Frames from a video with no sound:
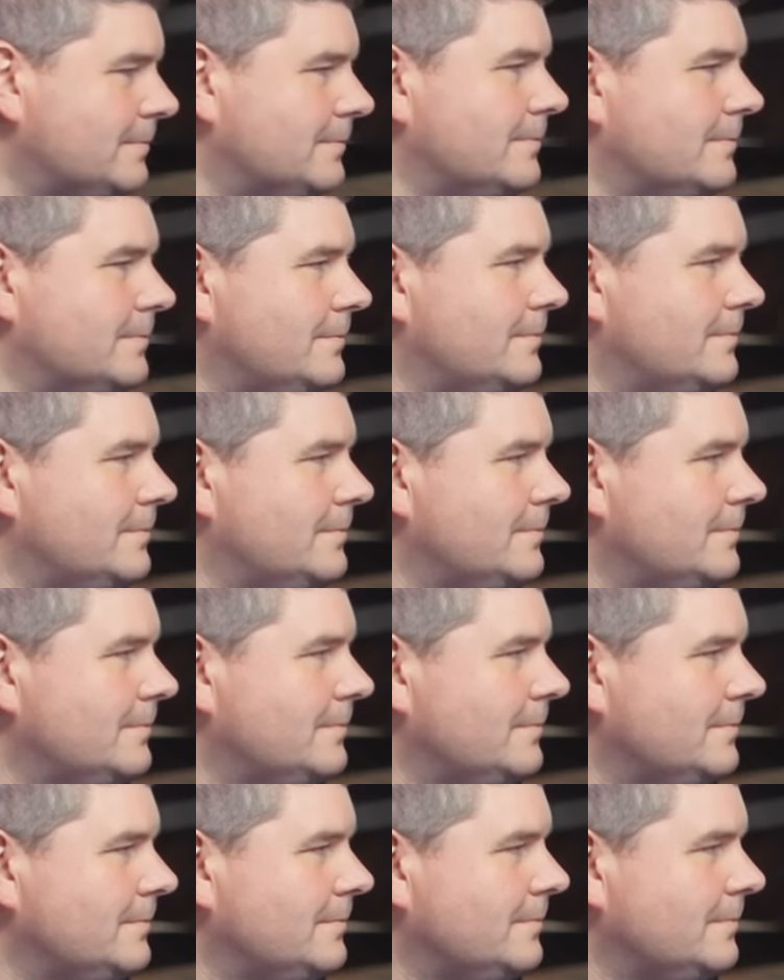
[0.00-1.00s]

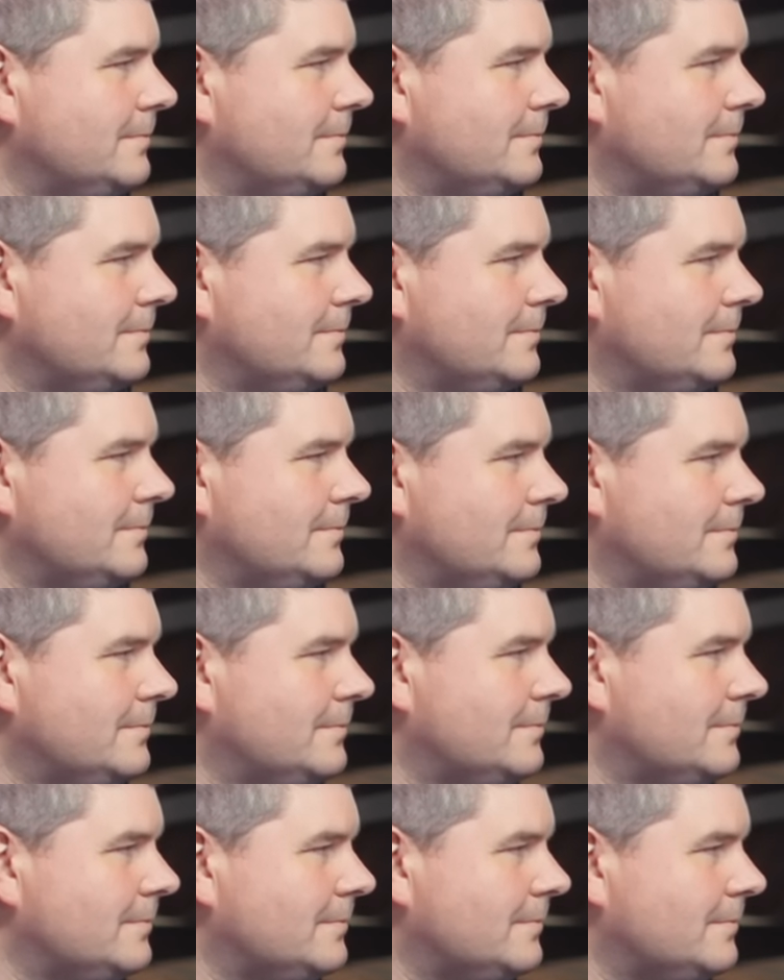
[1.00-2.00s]

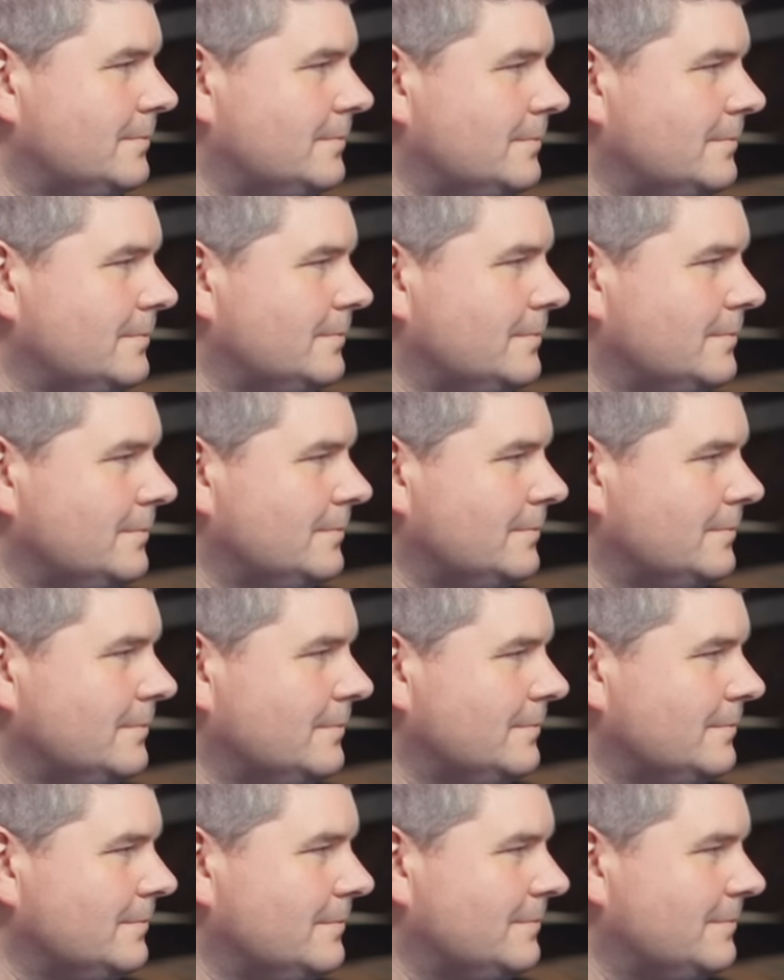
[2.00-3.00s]

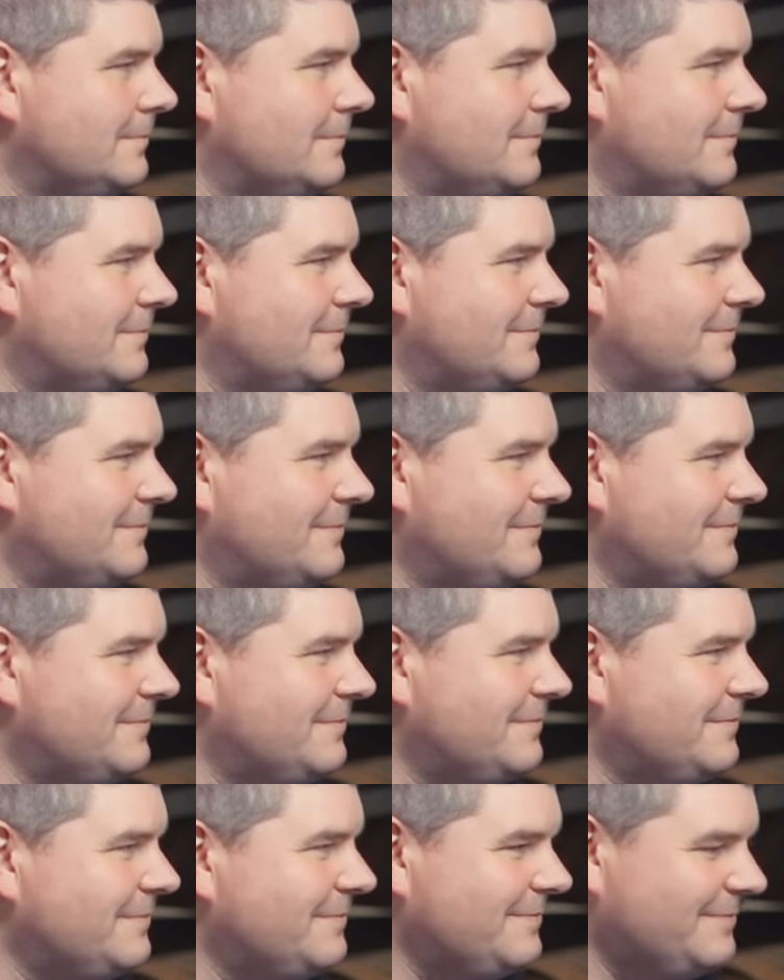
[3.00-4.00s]

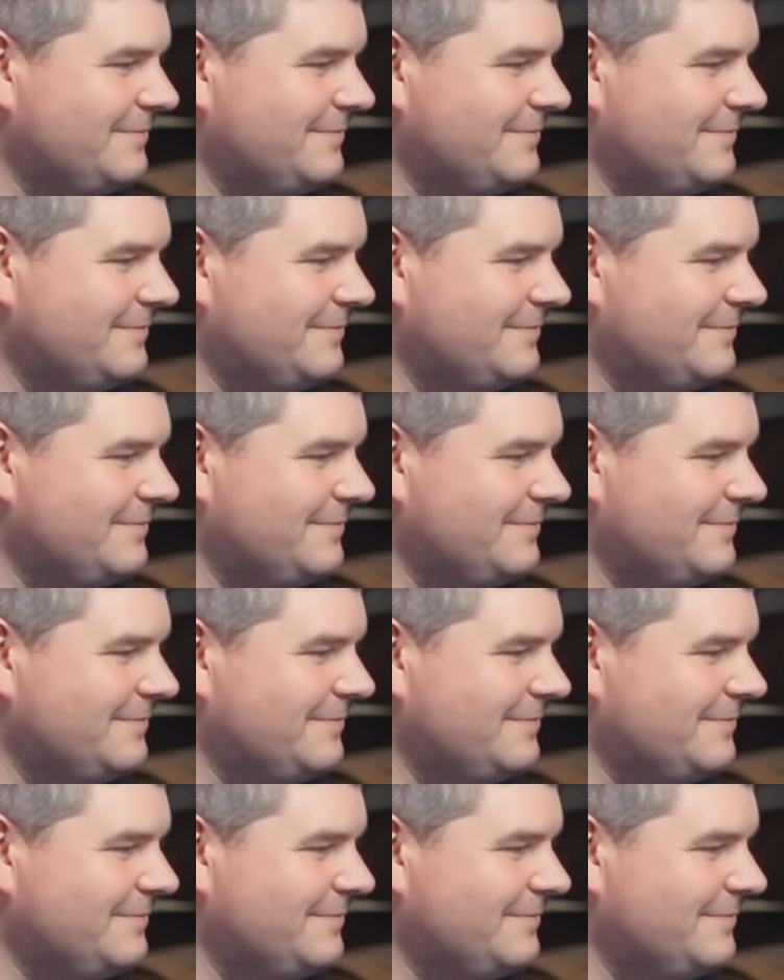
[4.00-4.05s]
(silent)